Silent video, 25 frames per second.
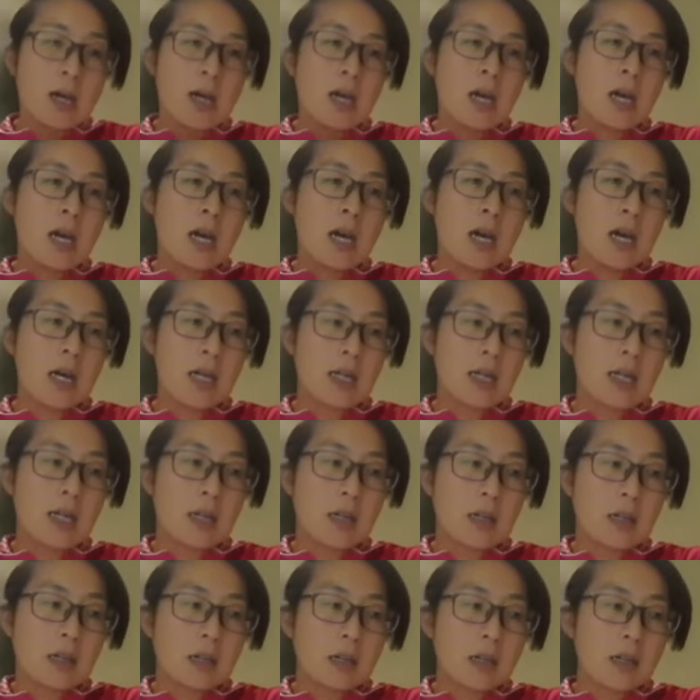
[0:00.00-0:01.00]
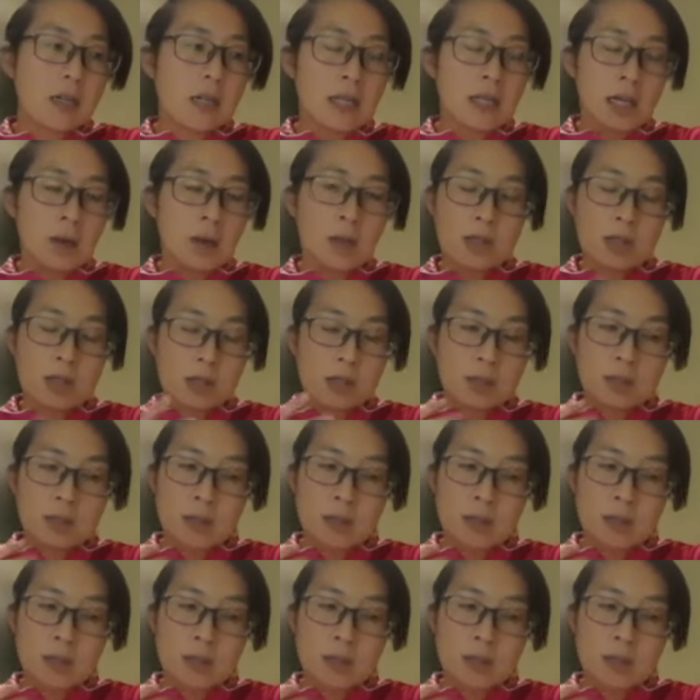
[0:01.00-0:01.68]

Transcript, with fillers: and like it was